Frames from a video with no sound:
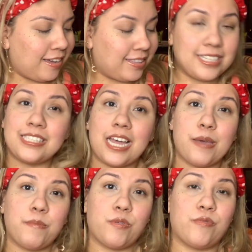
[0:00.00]
this
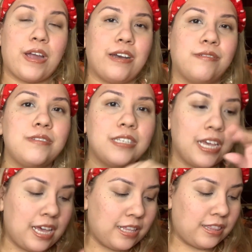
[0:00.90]
time around.
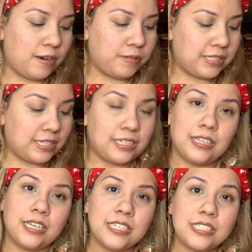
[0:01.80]
There was the
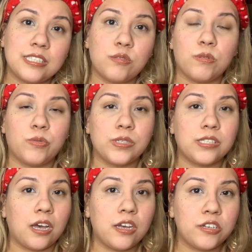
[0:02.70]
deluxe. This one was
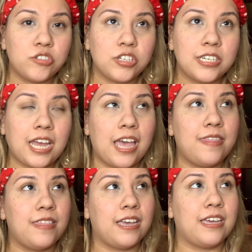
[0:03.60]
100,
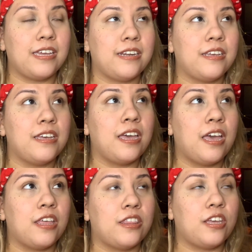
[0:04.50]
and then
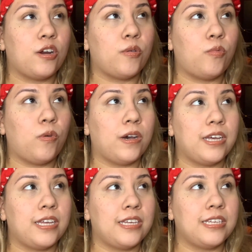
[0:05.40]
there
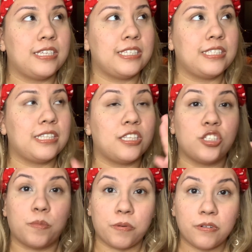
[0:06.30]
was the
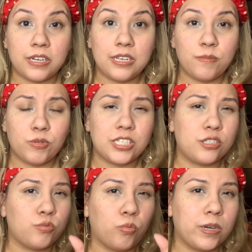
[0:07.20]
Supreme, which
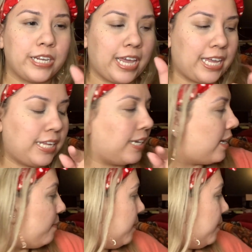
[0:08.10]
is 180, I